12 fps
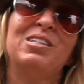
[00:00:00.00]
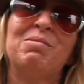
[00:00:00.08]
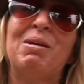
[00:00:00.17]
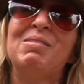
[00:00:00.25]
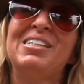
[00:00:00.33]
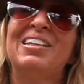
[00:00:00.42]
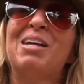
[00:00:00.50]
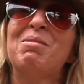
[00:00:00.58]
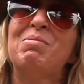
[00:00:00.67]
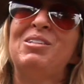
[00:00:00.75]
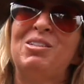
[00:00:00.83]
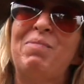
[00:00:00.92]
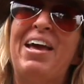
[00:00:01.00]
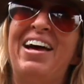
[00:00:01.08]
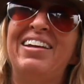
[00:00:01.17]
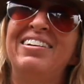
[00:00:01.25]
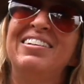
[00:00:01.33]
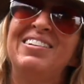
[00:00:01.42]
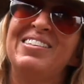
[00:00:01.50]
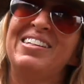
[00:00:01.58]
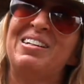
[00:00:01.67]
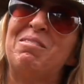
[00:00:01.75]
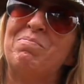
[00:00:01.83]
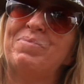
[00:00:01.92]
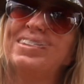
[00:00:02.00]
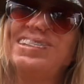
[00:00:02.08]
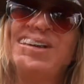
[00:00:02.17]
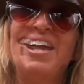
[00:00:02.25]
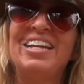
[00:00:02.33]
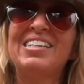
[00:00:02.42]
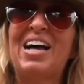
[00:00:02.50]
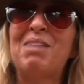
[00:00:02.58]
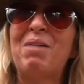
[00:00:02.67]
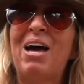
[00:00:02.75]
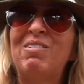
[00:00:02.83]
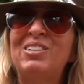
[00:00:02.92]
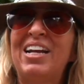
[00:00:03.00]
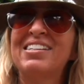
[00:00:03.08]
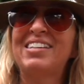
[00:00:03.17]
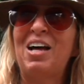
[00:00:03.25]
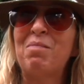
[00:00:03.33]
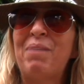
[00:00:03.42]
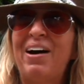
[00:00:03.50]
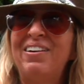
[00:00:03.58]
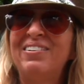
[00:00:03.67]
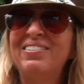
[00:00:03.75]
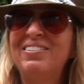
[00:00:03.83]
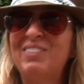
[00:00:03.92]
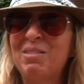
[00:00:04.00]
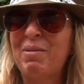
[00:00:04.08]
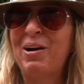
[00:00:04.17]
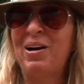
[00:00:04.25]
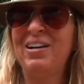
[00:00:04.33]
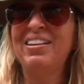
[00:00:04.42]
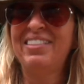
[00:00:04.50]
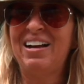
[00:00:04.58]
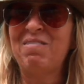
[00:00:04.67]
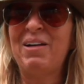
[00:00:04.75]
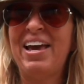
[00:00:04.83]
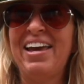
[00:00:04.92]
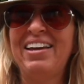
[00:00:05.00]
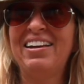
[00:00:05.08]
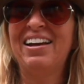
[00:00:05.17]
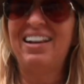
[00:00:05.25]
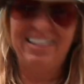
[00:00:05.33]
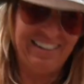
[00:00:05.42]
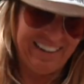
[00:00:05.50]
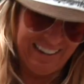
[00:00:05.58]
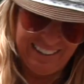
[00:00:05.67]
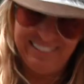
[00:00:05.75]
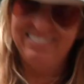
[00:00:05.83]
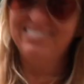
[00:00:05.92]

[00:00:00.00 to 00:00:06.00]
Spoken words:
sometimes see a lot of people in Japan using them. Anytime I have a chance to help out with my art in that way, I